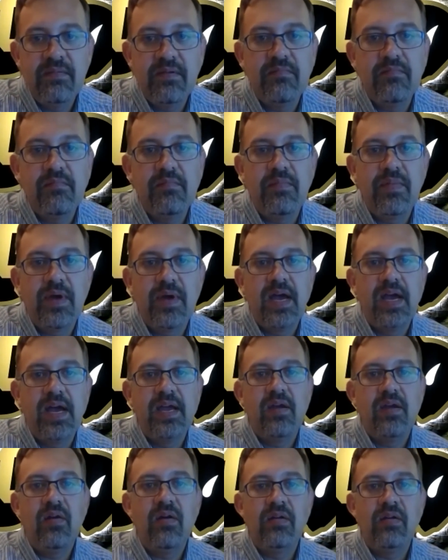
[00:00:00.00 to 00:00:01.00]
and
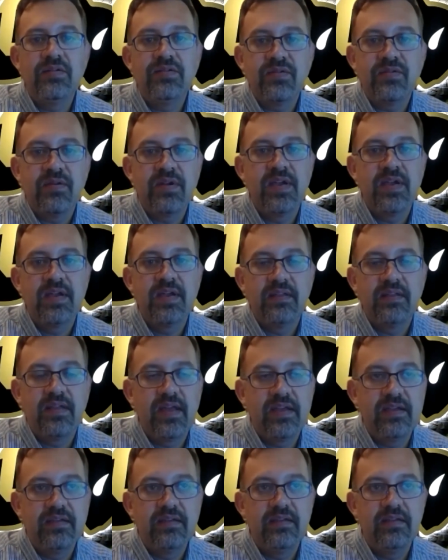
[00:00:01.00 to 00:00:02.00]
by altering
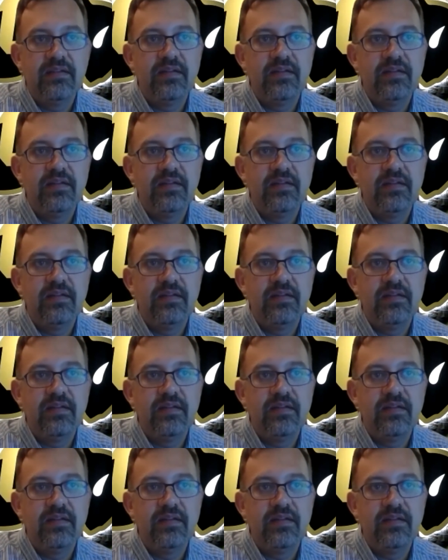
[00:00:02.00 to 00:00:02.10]
that